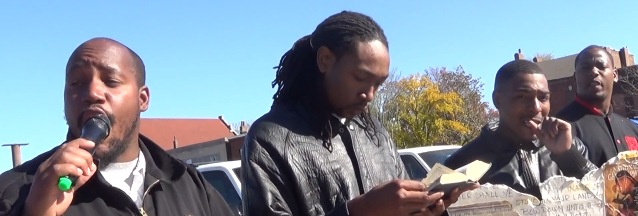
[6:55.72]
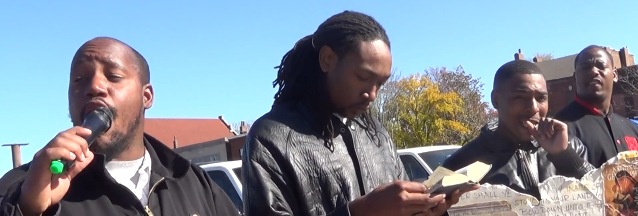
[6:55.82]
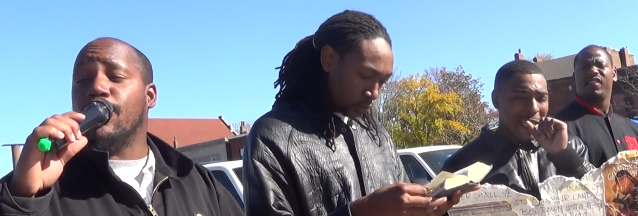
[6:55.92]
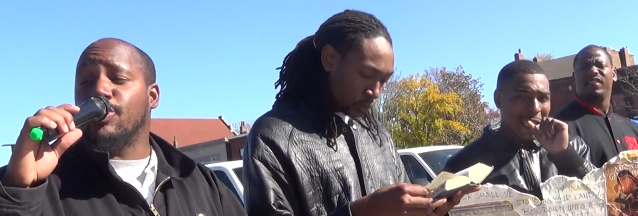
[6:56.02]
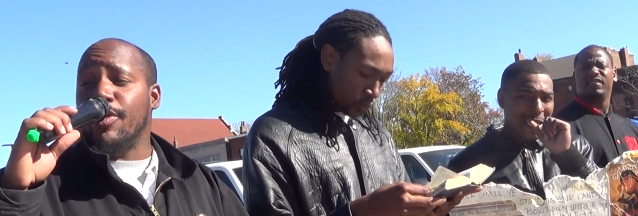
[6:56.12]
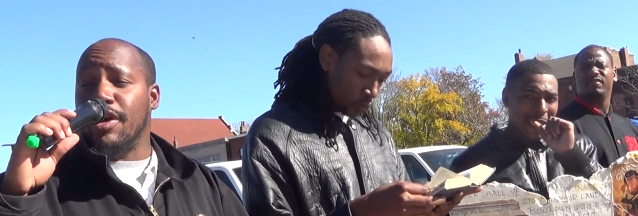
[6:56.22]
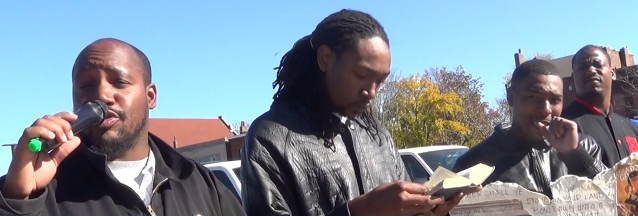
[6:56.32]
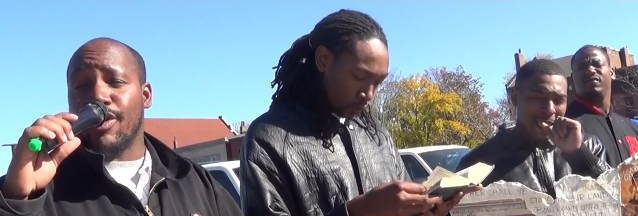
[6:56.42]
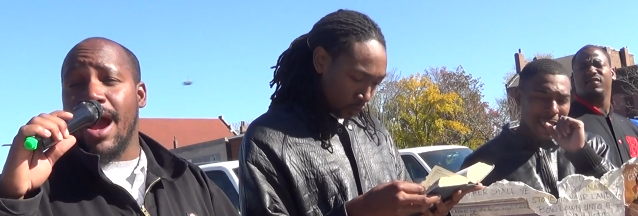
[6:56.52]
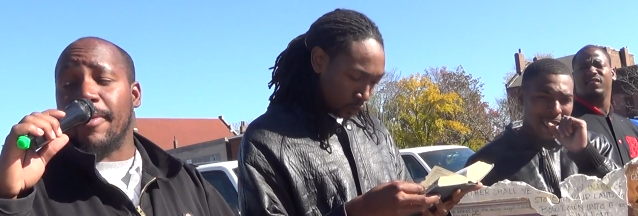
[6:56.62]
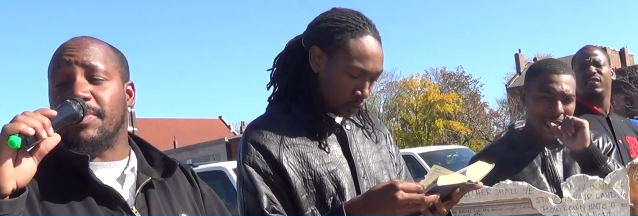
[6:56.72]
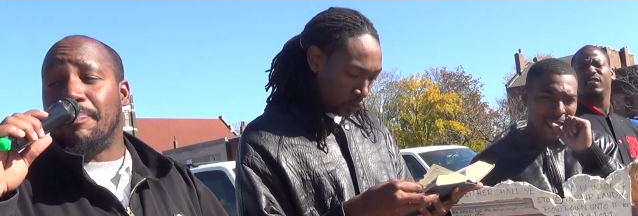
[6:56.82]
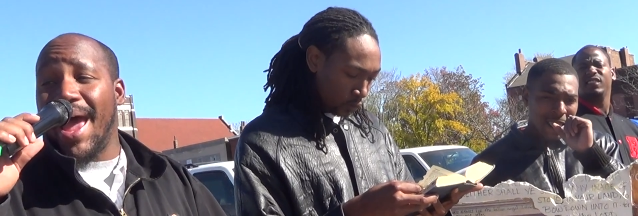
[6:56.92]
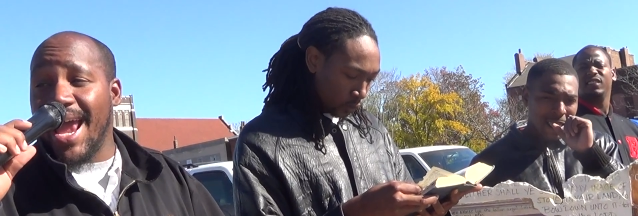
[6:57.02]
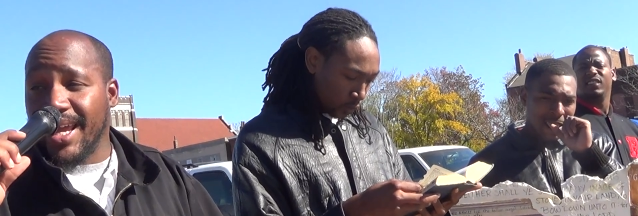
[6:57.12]
Speaker 1: all 12 tribes,
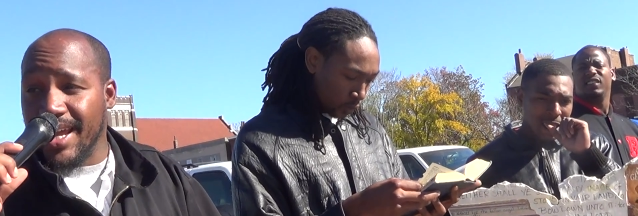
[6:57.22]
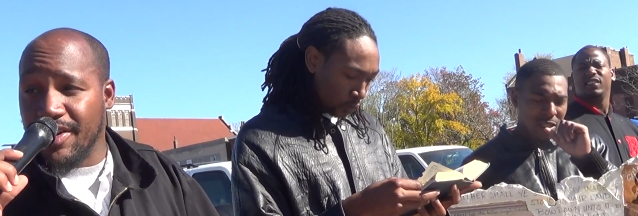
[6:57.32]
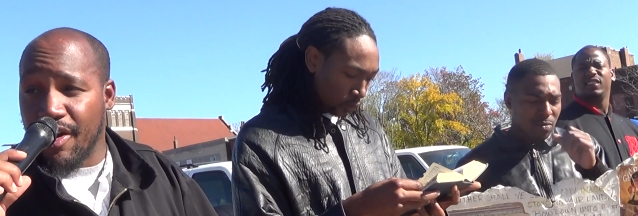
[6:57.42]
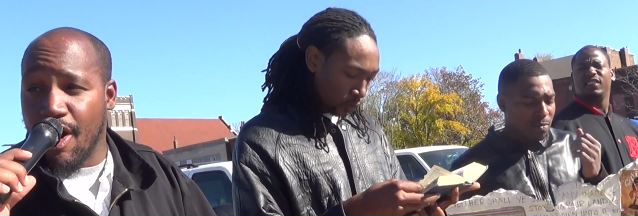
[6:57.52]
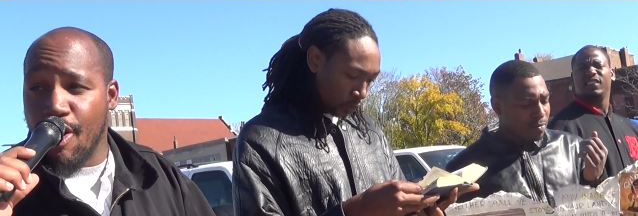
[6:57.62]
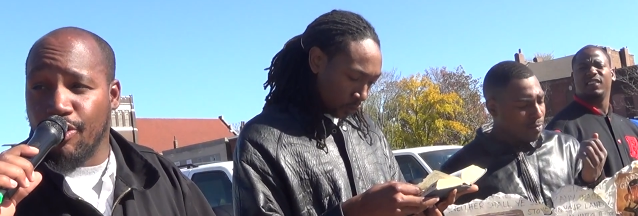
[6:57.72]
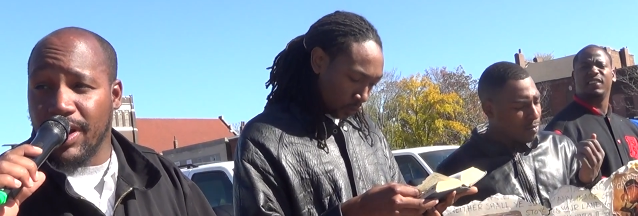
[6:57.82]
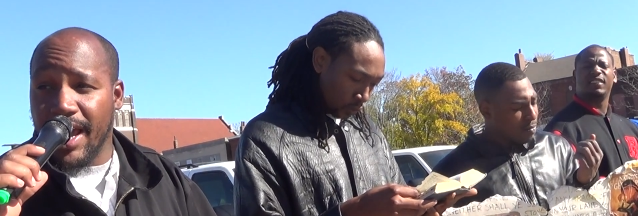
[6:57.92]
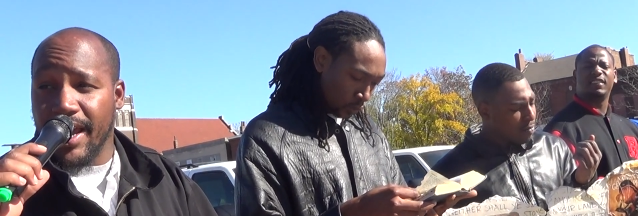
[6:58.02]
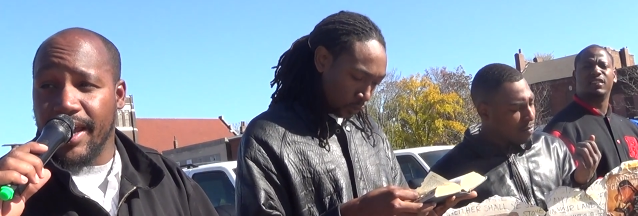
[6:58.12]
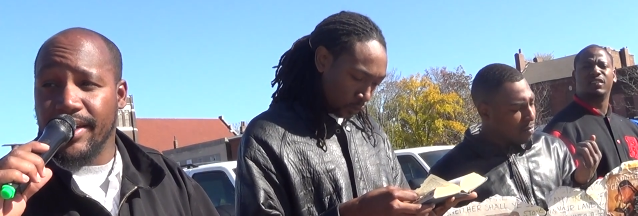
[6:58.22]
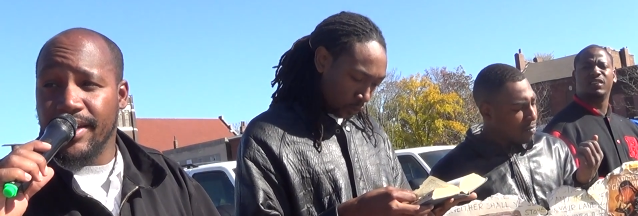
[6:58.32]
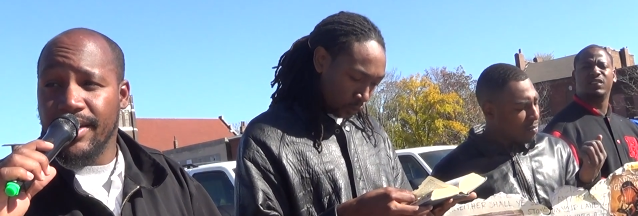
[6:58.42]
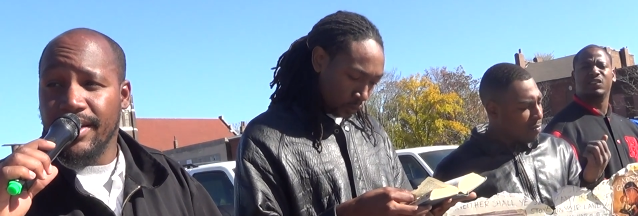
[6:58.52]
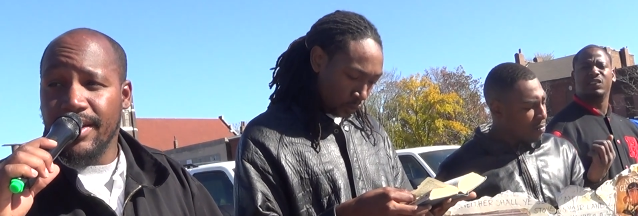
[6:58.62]
back in their own land.
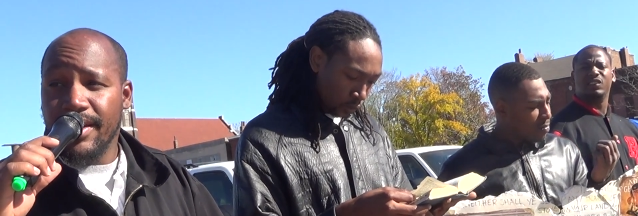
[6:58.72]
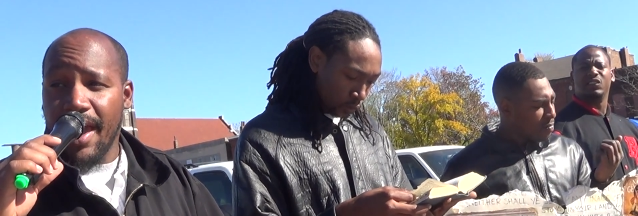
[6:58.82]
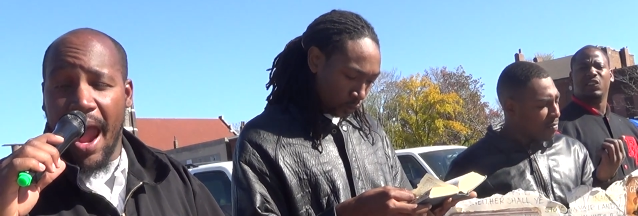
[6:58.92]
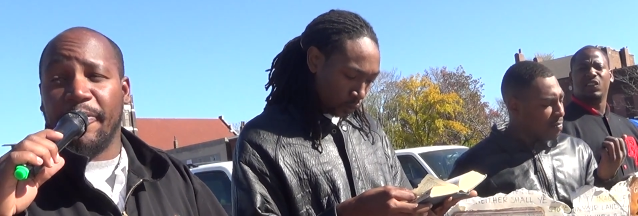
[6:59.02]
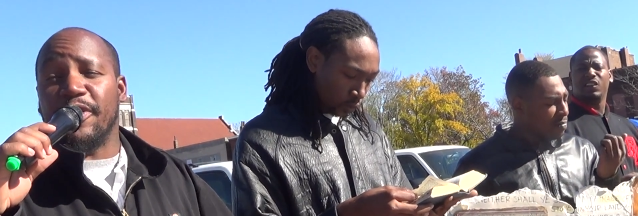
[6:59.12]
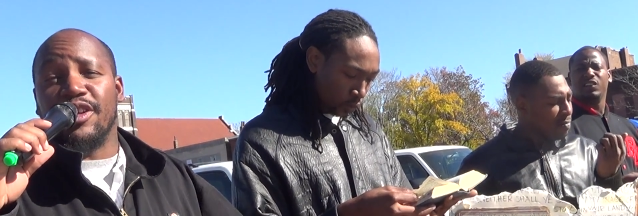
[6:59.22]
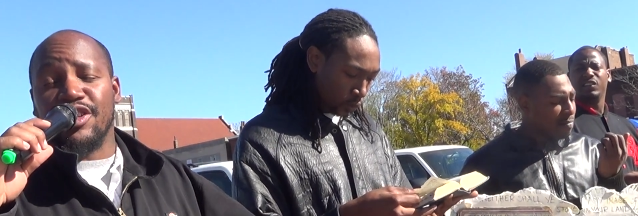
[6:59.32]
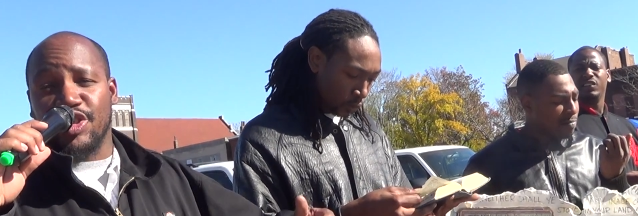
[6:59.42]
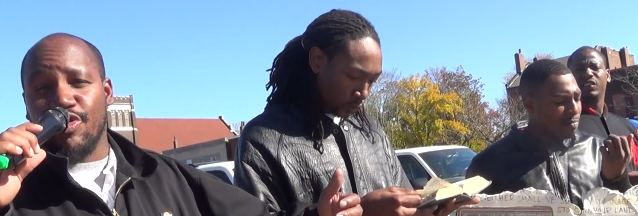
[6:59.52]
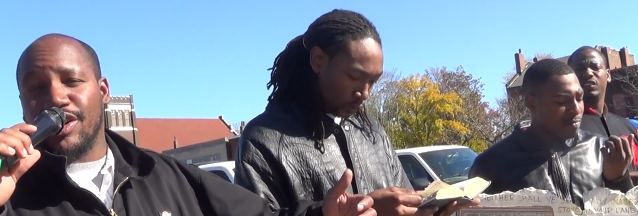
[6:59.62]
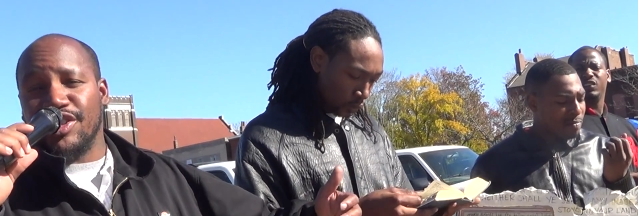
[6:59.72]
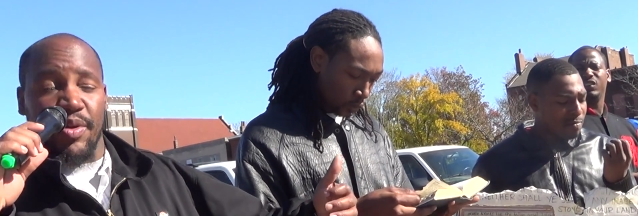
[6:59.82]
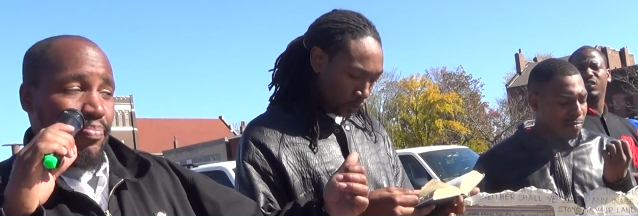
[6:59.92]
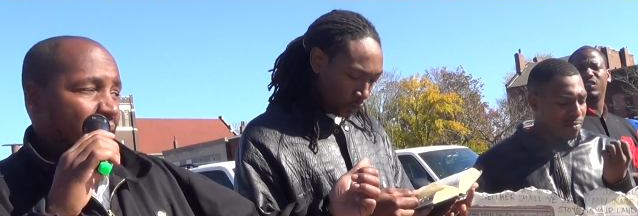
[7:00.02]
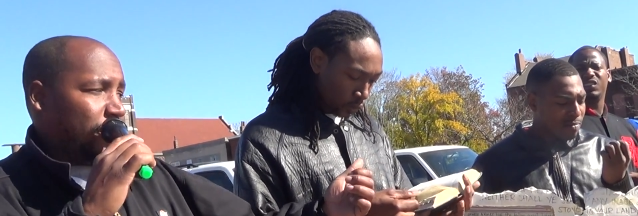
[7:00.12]
Mm. After the destruction
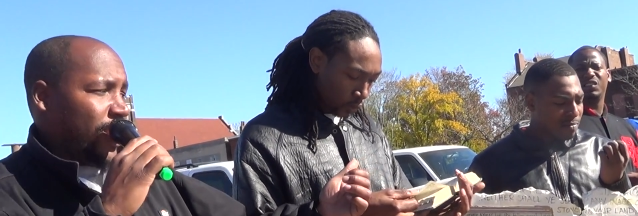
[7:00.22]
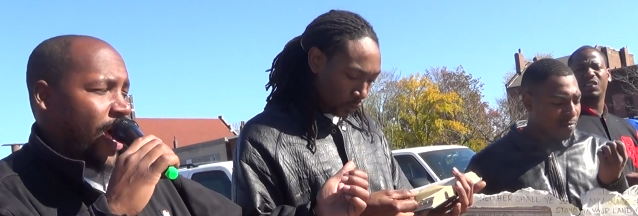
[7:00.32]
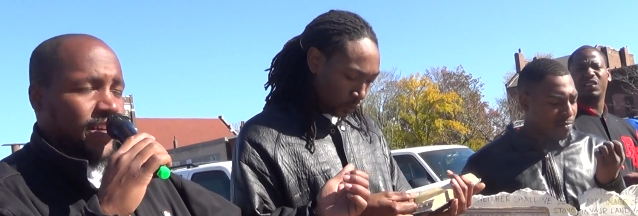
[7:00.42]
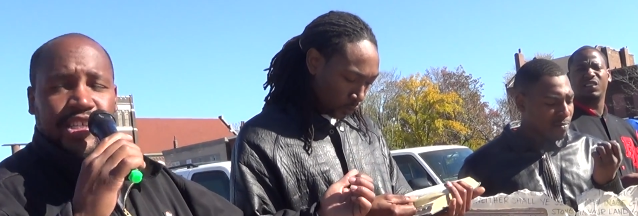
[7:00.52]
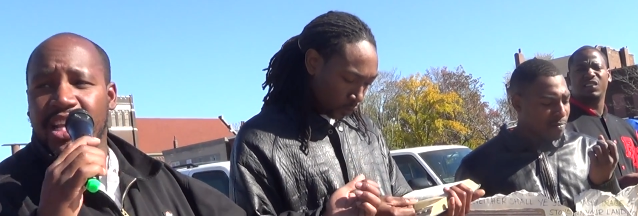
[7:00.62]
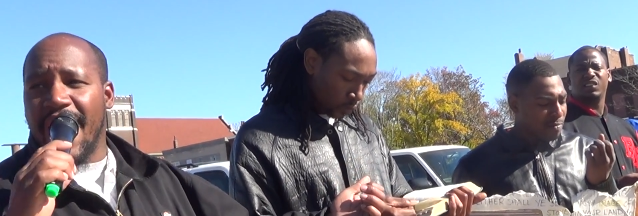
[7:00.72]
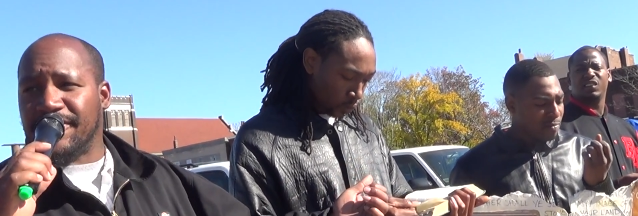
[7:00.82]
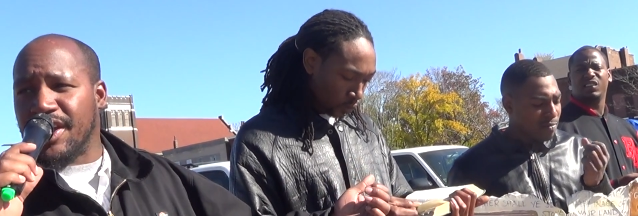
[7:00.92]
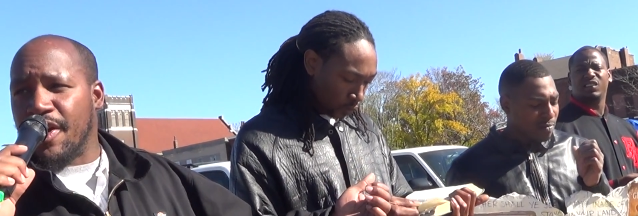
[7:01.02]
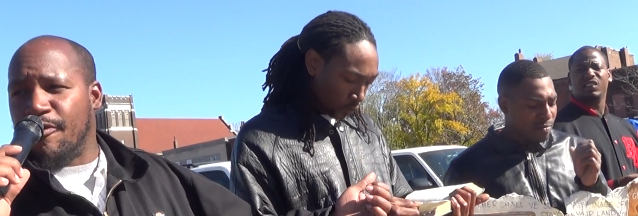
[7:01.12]
of Babylon, because this is Isaiah